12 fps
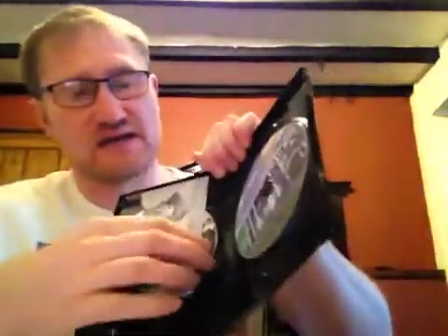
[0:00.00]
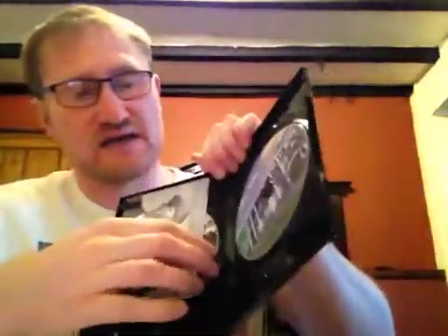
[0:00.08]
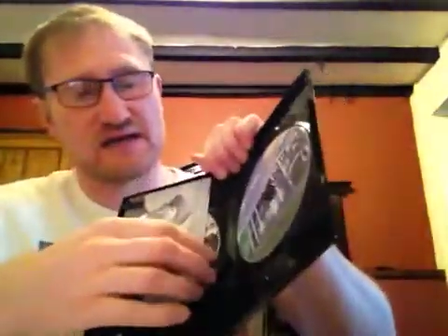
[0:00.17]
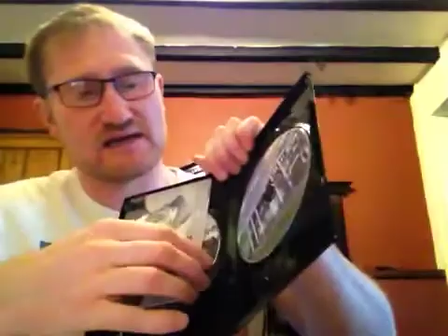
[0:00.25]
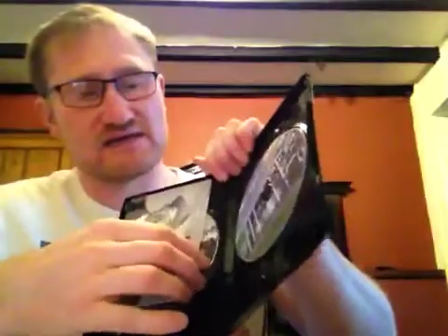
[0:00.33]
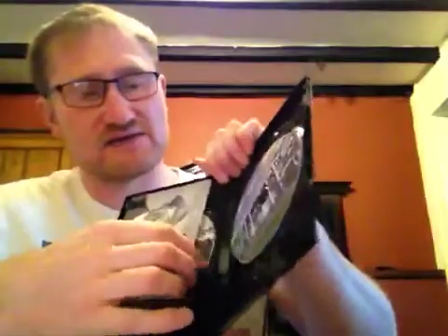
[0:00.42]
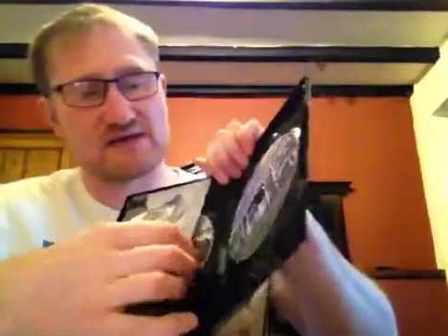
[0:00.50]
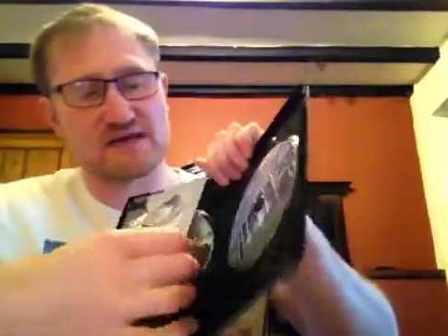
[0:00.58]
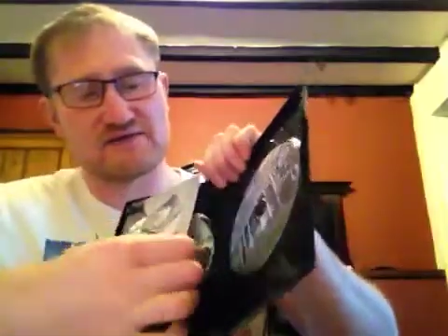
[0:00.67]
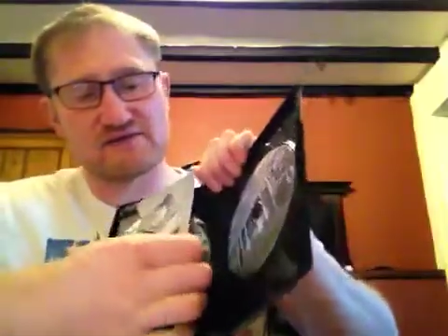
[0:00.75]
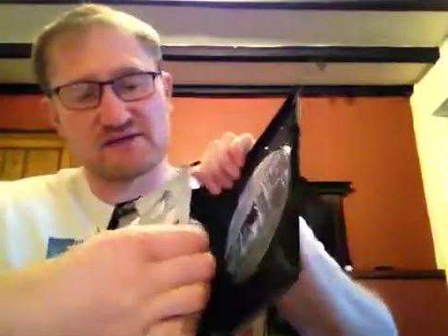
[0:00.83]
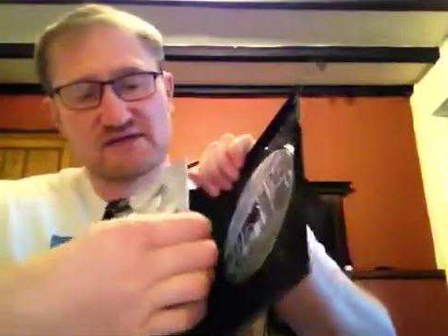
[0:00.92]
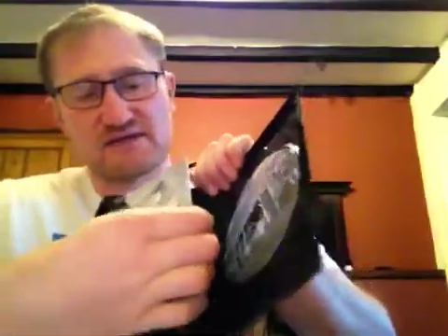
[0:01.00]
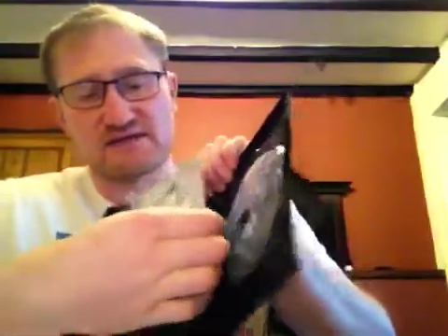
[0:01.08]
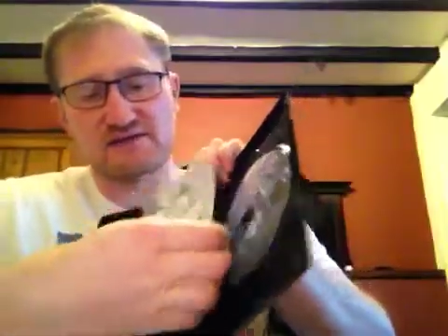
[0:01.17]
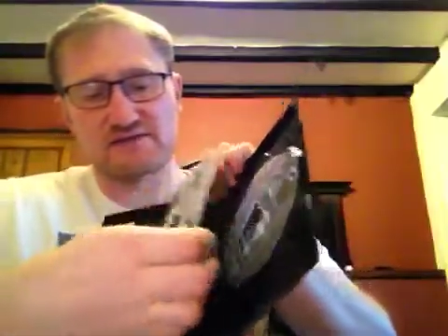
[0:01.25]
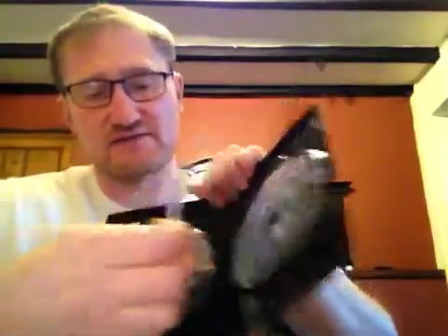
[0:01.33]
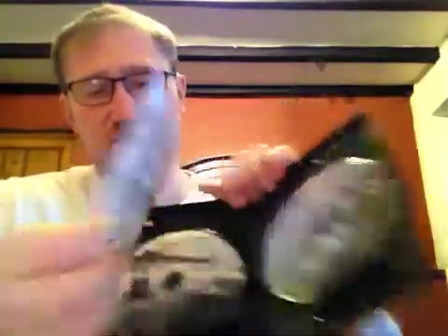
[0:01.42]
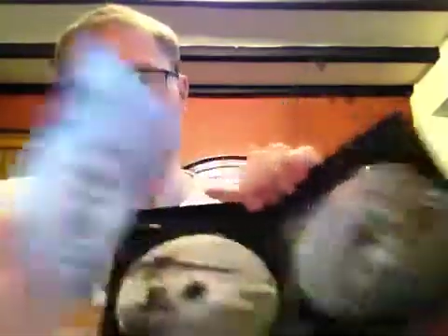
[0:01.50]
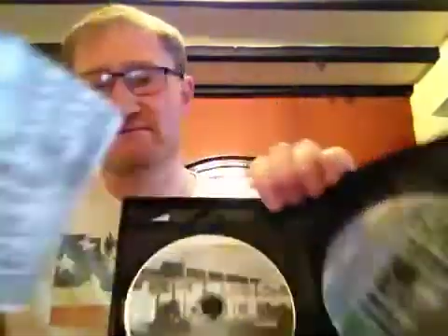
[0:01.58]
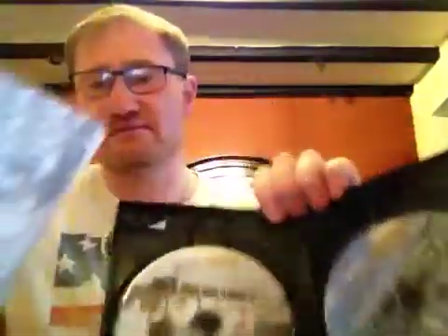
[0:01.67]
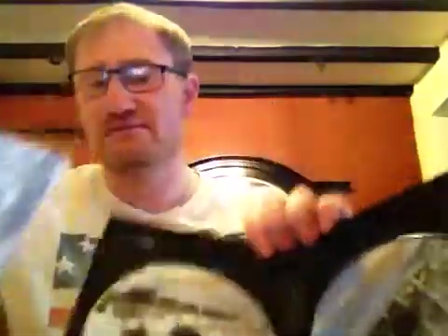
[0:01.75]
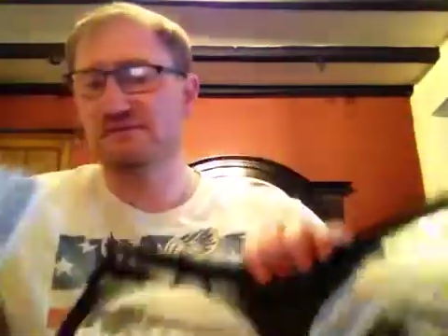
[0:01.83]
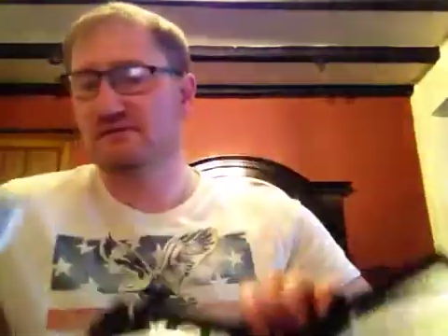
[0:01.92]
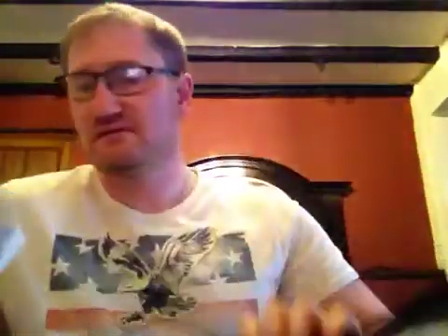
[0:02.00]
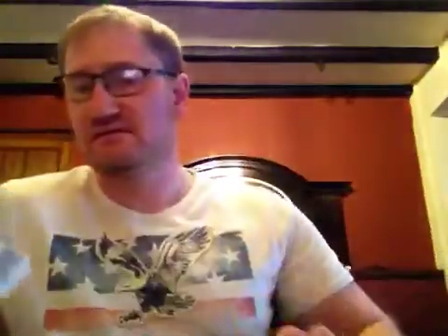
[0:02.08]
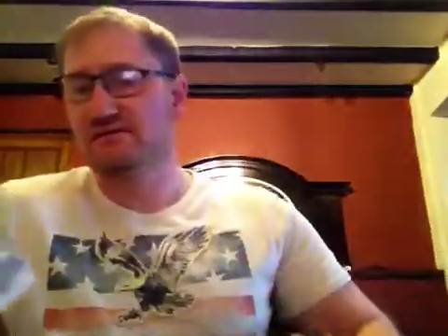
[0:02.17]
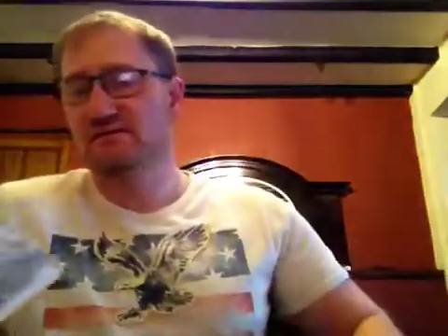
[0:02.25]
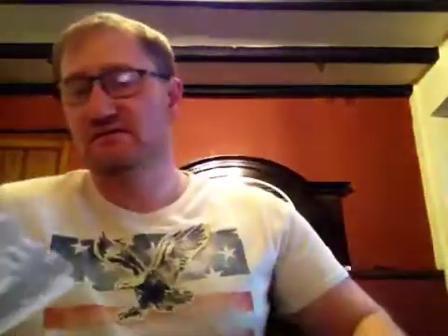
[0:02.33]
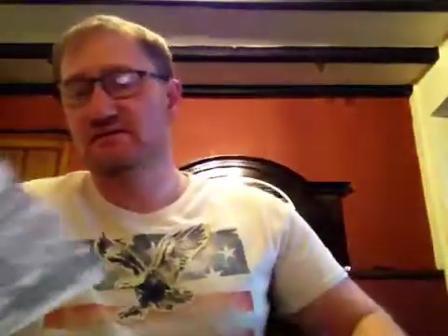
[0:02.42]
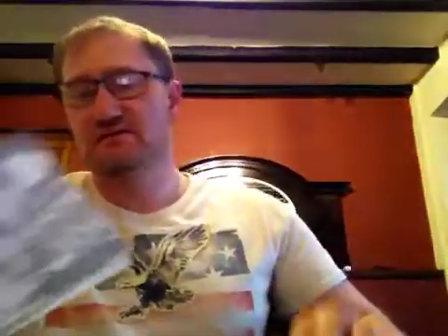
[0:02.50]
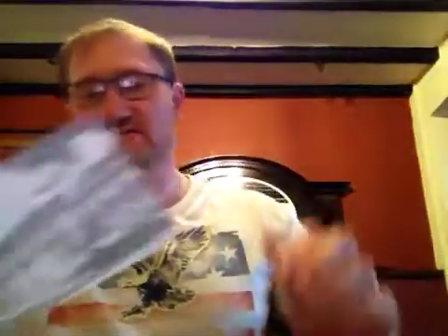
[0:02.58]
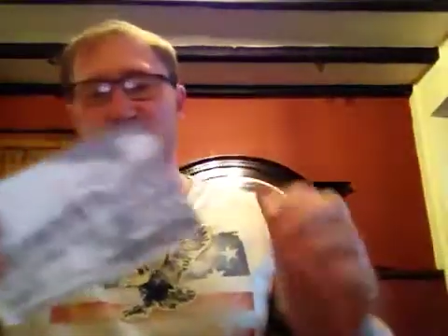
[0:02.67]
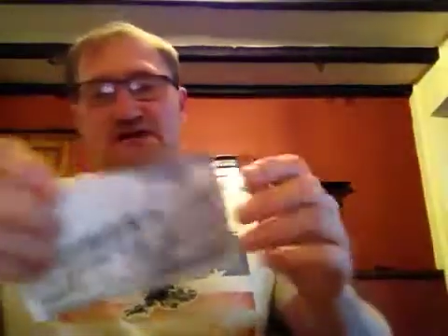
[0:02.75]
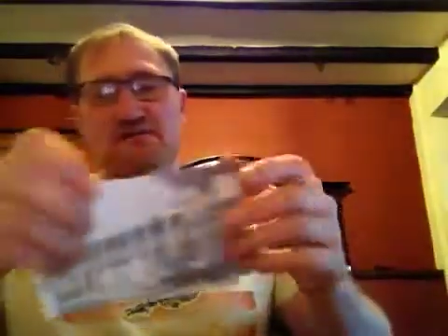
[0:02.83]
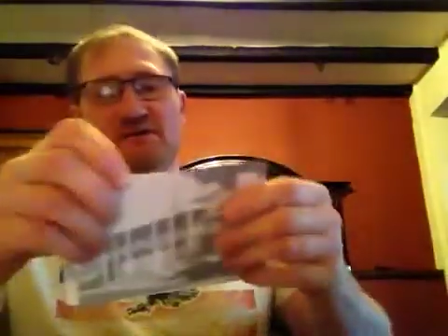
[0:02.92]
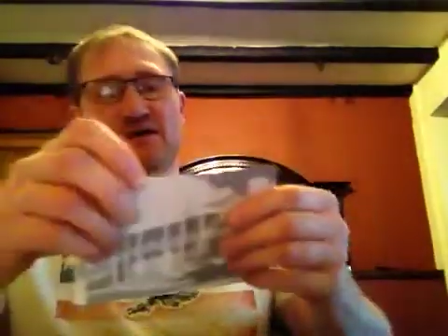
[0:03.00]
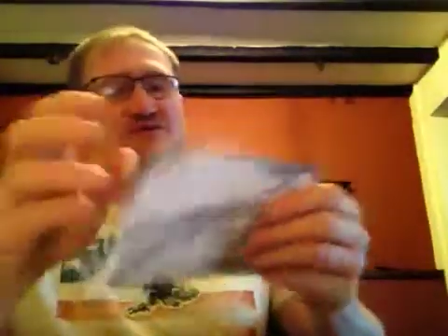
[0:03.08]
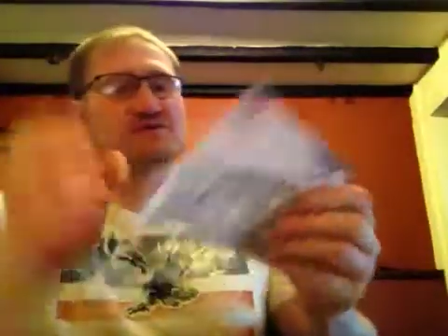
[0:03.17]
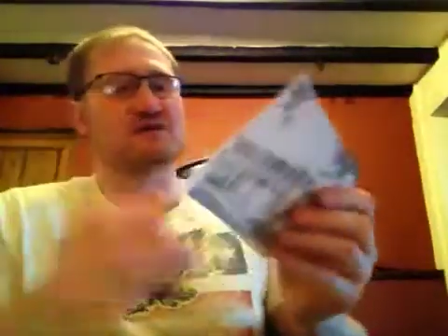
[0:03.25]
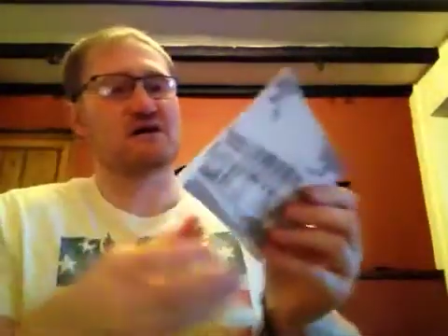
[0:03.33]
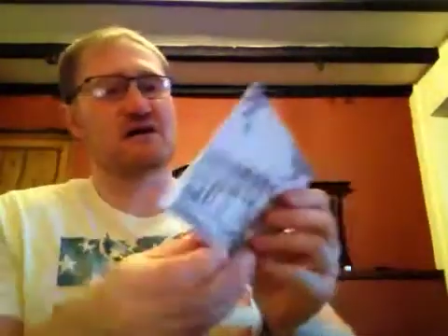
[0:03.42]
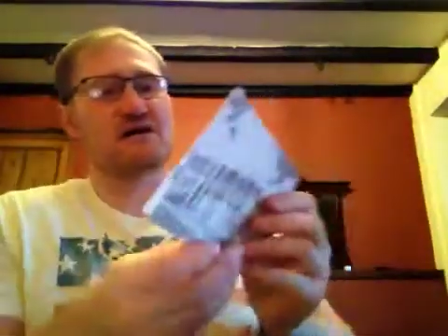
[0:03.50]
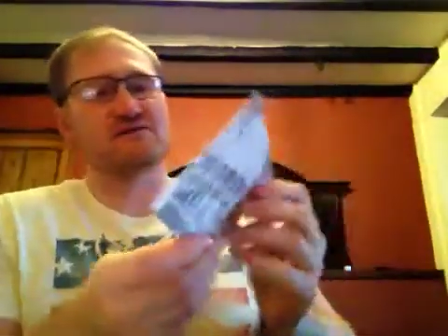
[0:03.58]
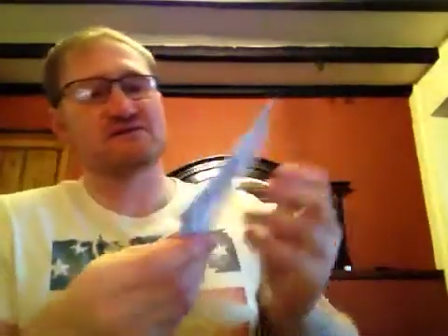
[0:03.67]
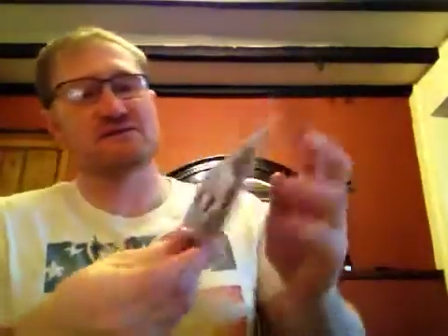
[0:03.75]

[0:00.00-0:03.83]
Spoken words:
And then you have the set of postcards